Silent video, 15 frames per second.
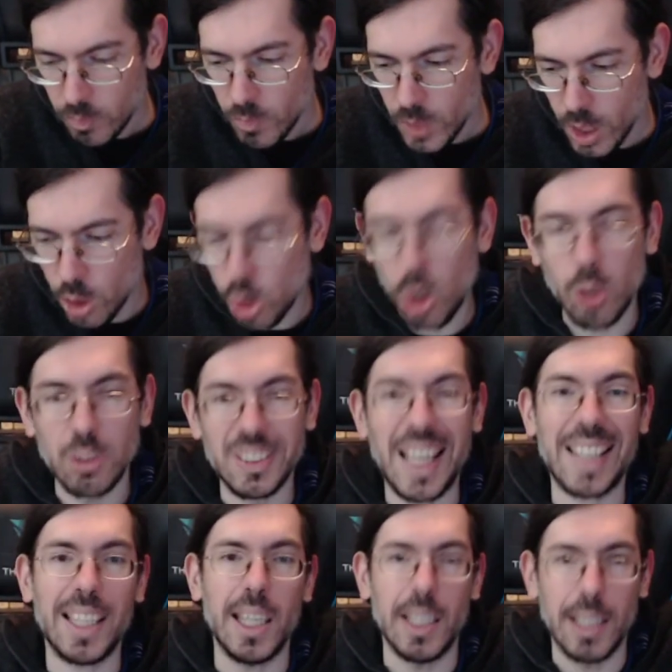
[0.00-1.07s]
It's called
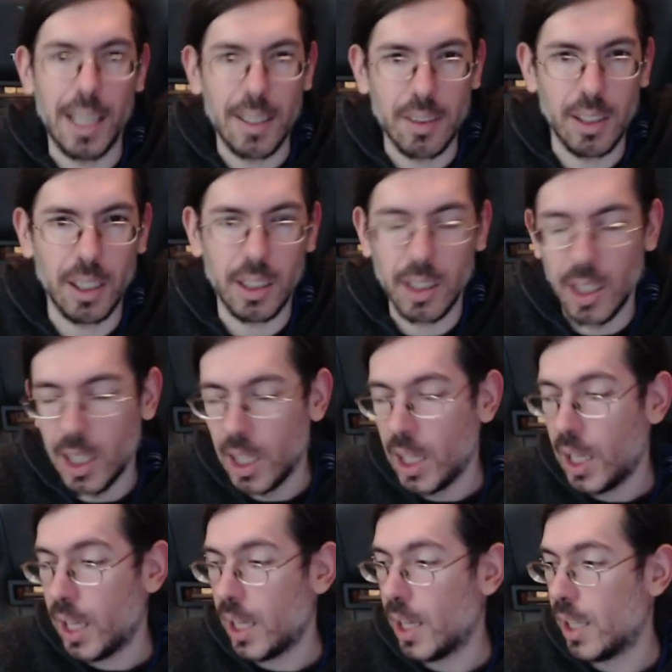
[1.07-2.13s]
decking, I think.
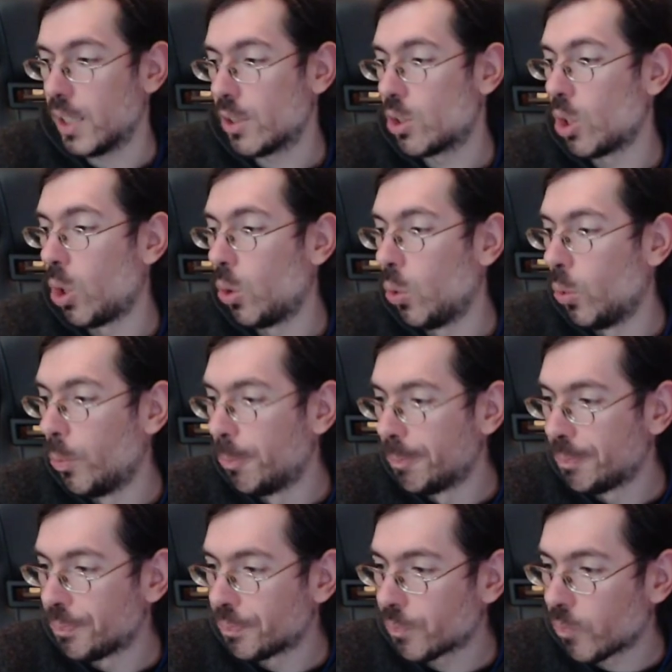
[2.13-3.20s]
This
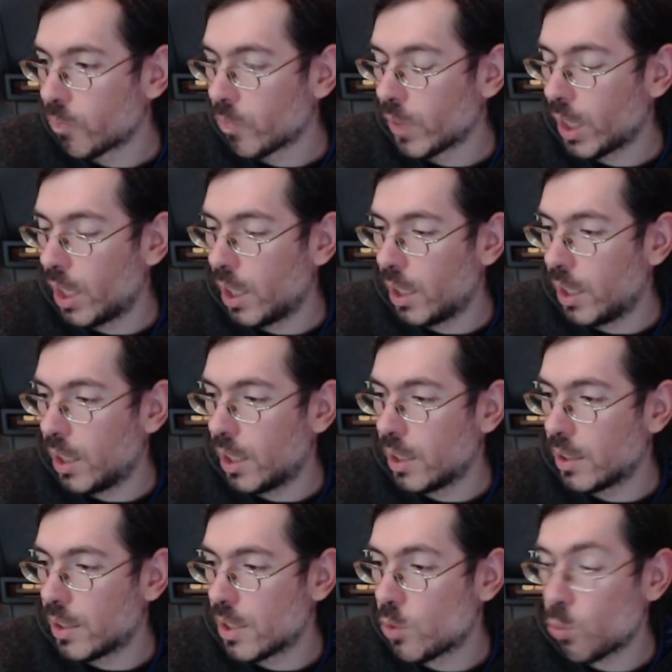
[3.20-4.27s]

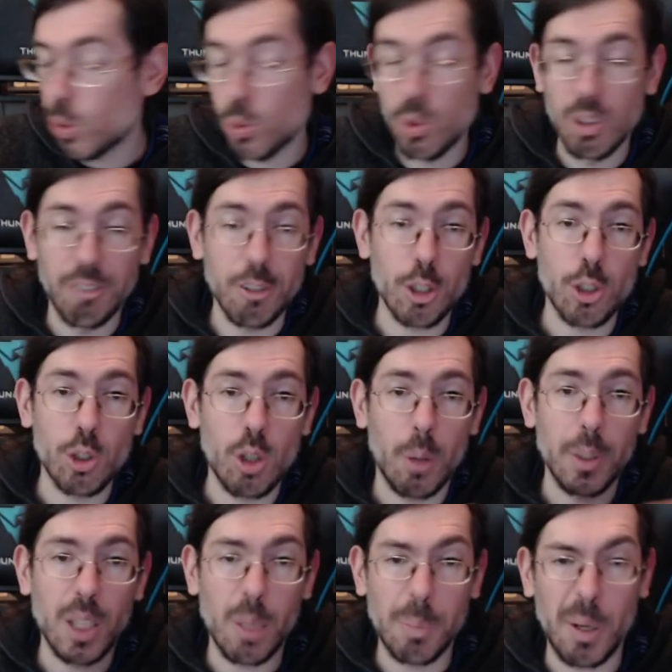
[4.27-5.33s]
was the first
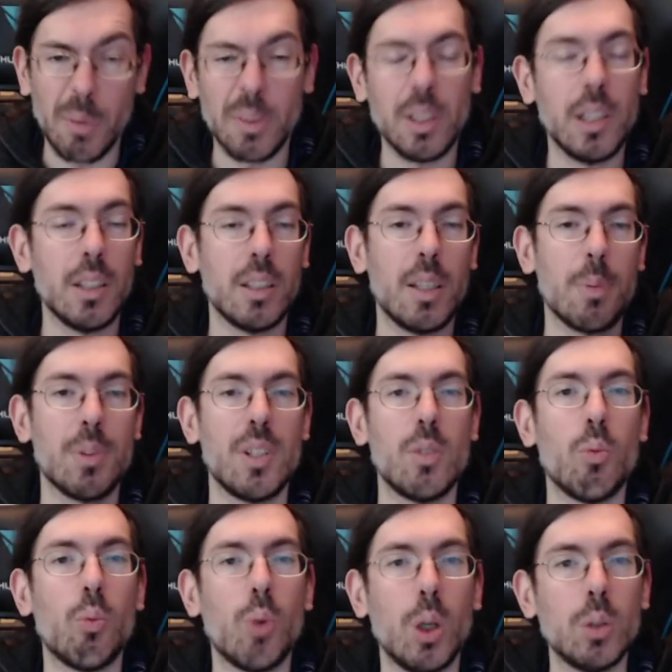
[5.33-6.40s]
story that apparently
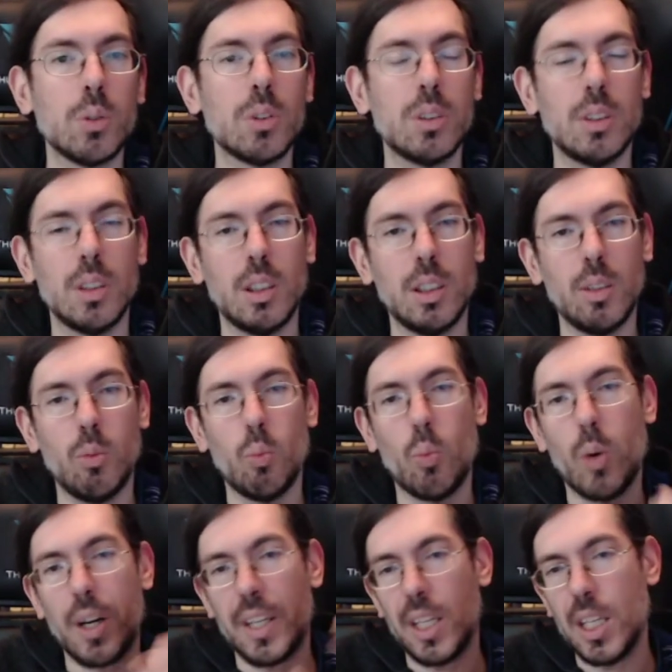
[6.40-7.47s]
Gibson wrote,
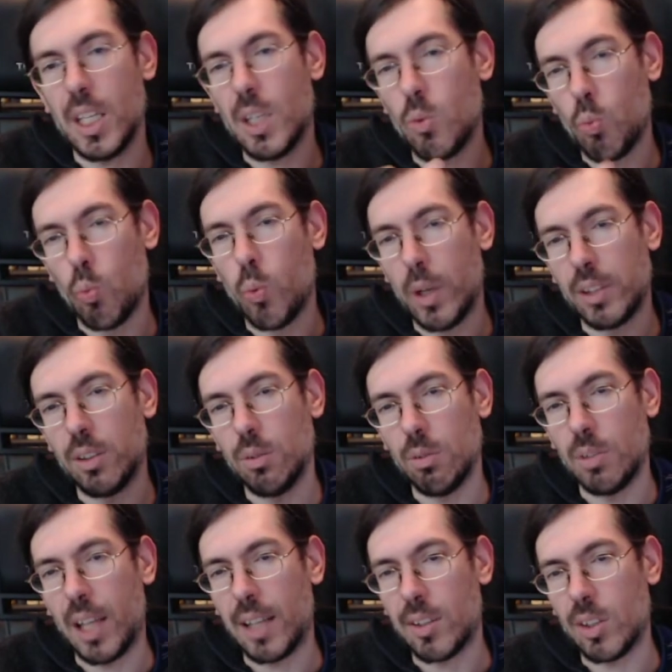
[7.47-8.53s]
where he went into
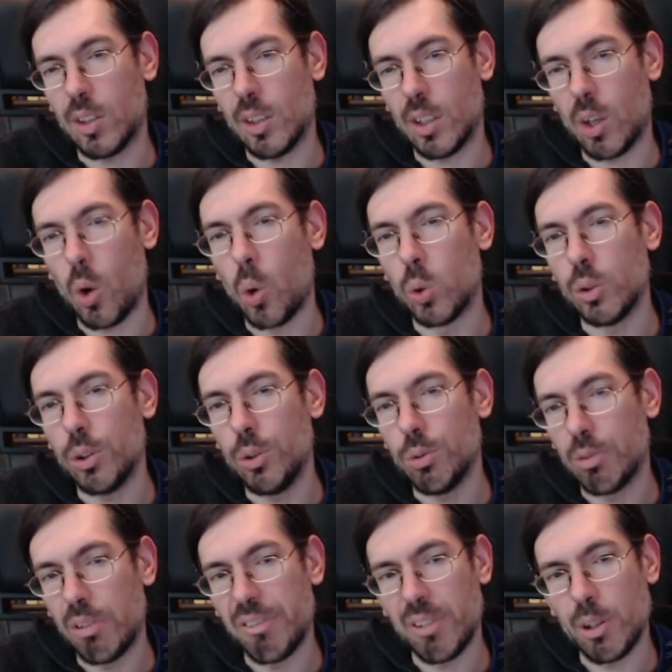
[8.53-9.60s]
that whole
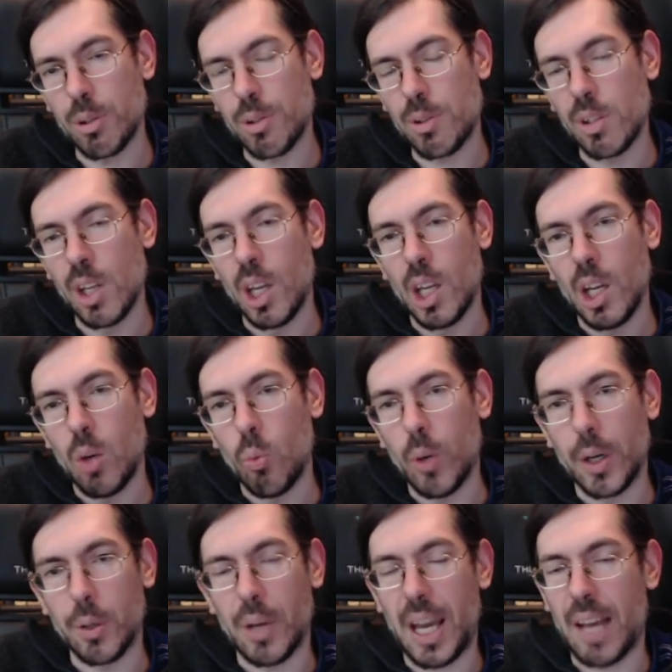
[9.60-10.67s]
universe
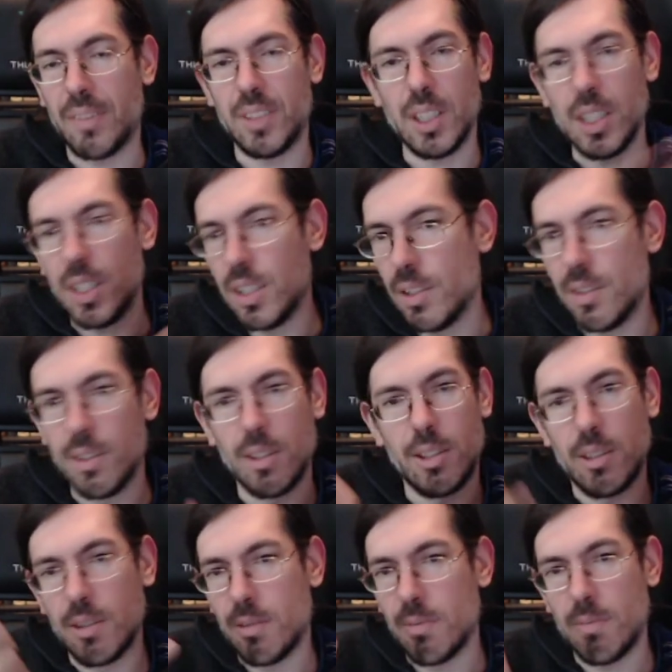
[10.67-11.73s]
where you have
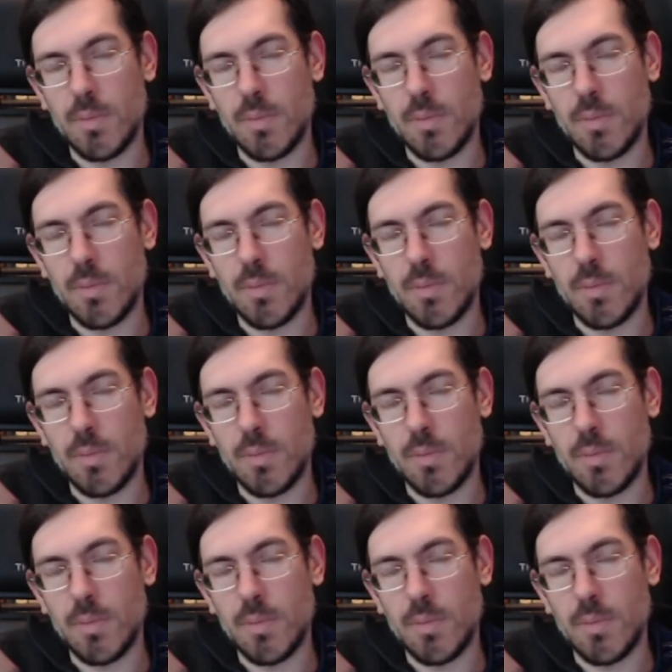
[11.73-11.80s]
these